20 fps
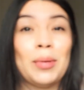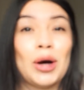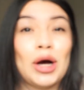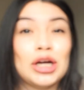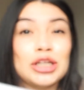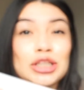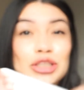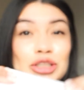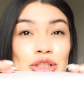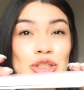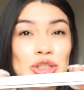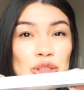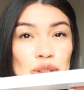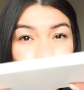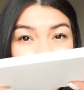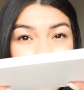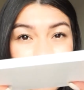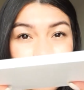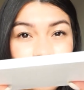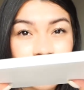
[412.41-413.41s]
bought
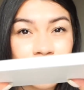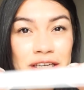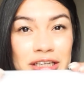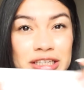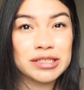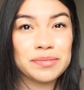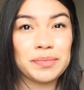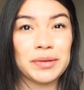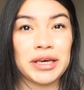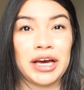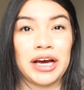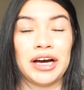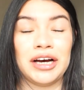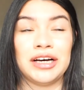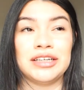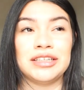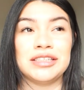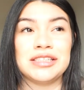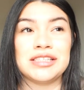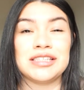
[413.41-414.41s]
2 of these
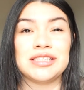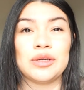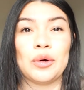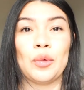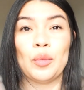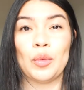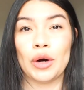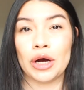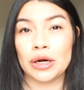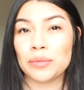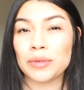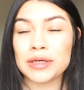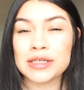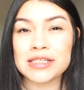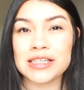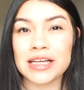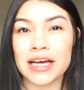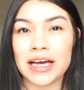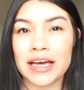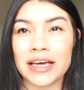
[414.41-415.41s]
because one
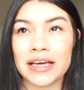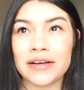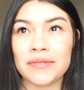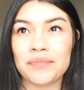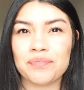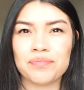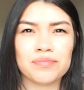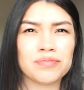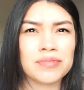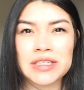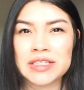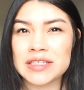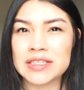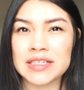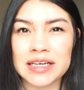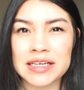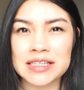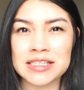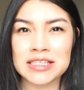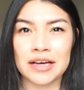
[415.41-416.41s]
was like
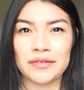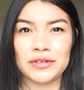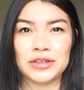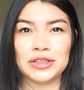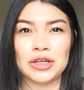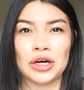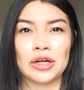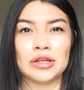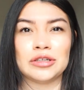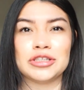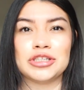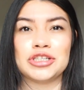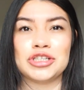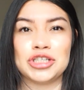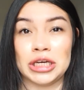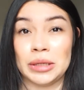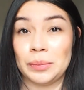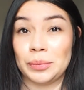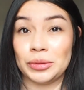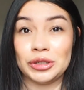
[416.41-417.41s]
$6-7
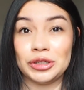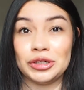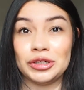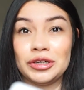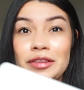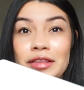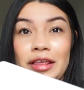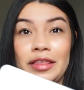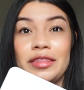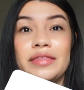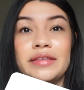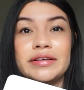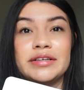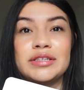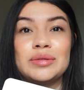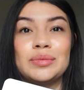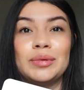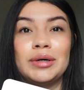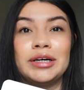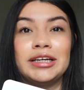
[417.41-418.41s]
cheaper than
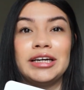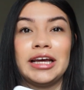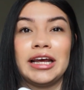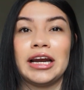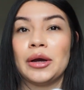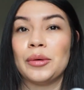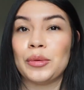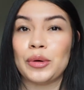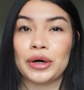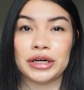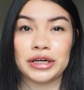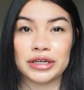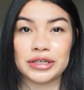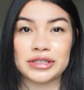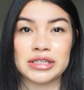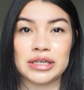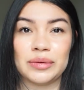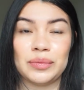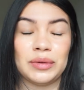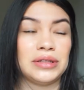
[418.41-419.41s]
this one, and I wanted to
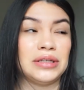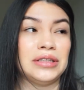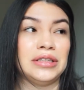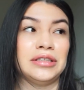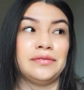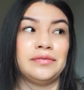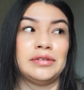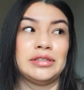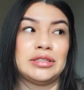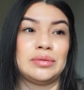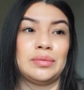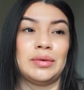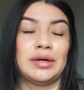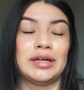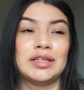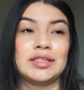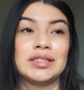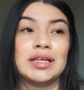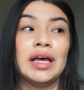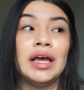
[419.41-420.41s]
see what the difference was.